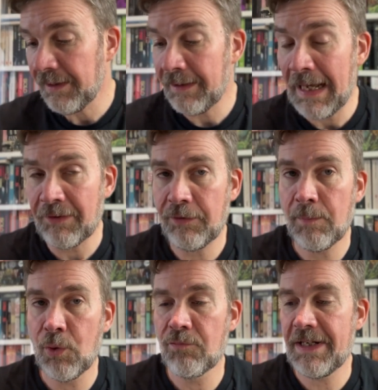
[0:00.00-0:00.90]
Next, a
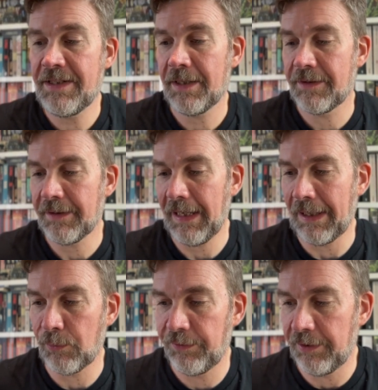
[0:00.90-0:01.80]
more recent
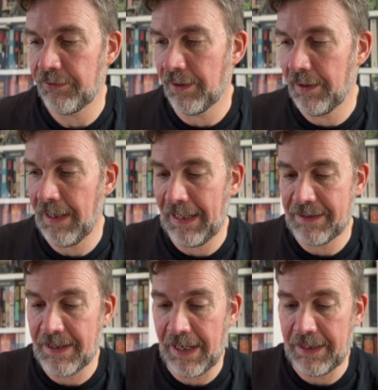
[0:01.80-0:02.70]
acquisition
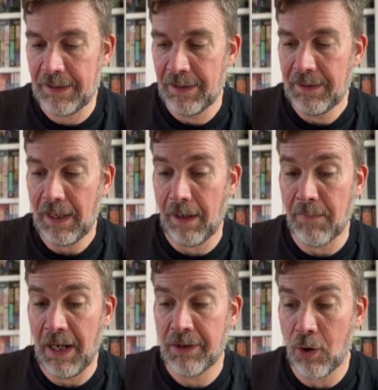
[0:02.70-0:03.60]
and a
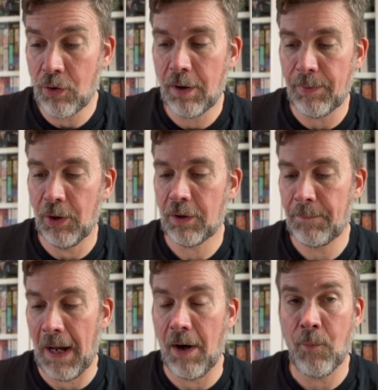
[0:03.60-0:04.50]
longer book,
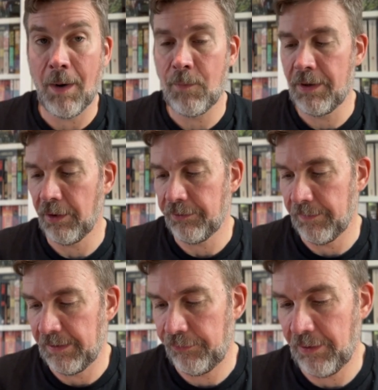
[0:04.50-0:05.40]
but one with lots of
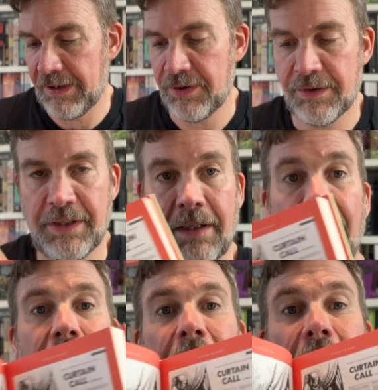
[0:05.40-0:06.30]
illustrations in,
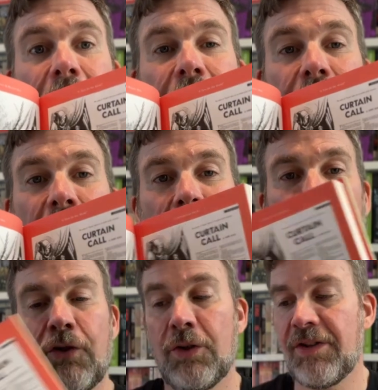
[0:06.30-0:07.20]
like these, so
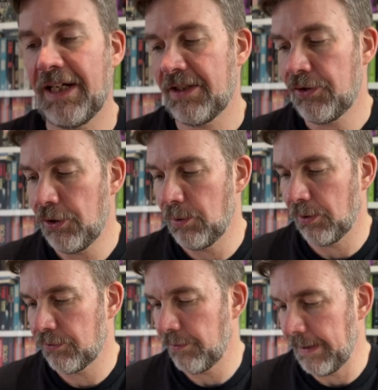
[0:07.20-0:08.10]
it shouldn't take too
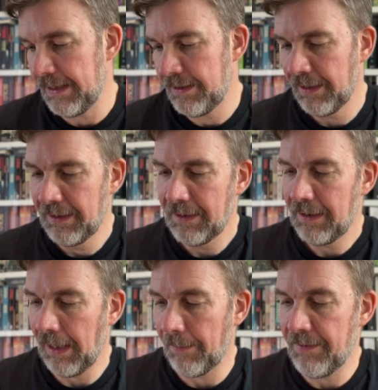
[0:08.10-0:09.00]
long to read.
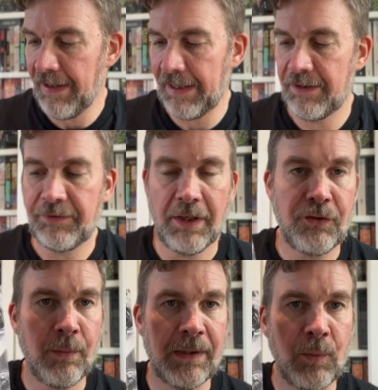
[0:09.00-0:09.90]
That is
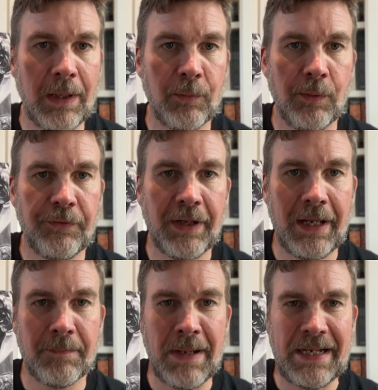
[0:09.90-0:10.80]
Atomic Werewolves
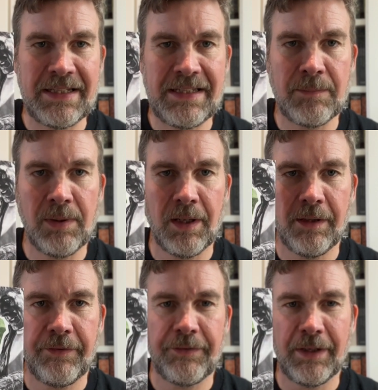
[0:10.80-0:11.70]
and Man-Eating
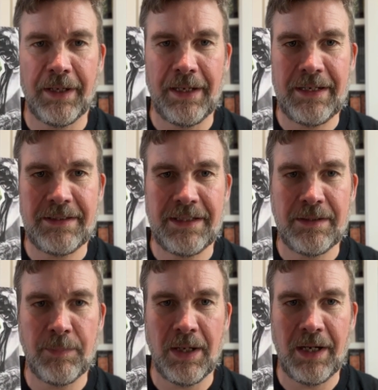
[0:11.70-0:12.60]
Plants,
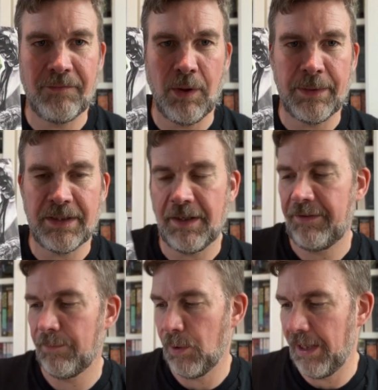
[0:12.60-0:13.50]
edited by Robert
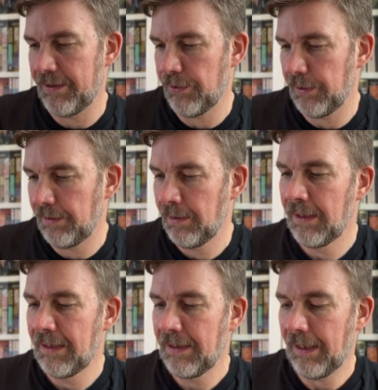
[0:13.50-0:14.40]
Dice and Wyatt Doyle.
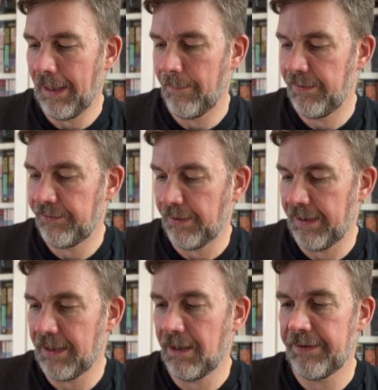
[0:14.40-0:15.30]
So
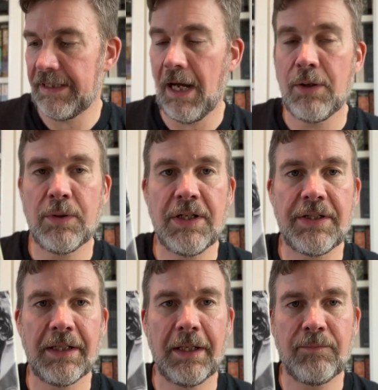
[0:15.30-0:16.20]
they are the
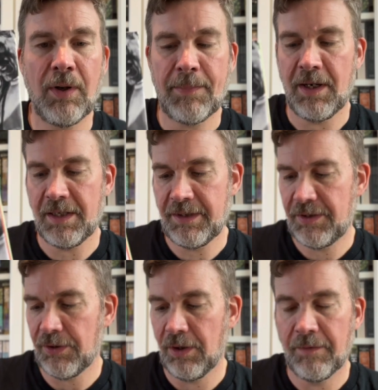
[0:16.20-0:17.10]
owners and
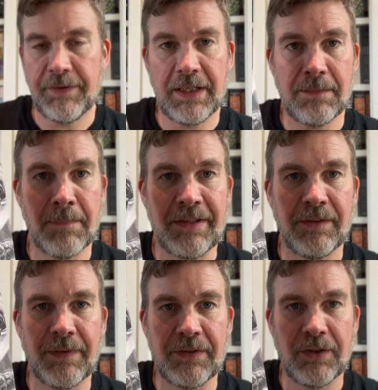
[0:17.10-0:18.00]
proprietors of the Men's
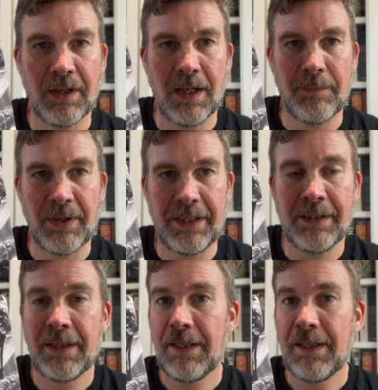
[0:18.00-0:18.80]
Adventure Library,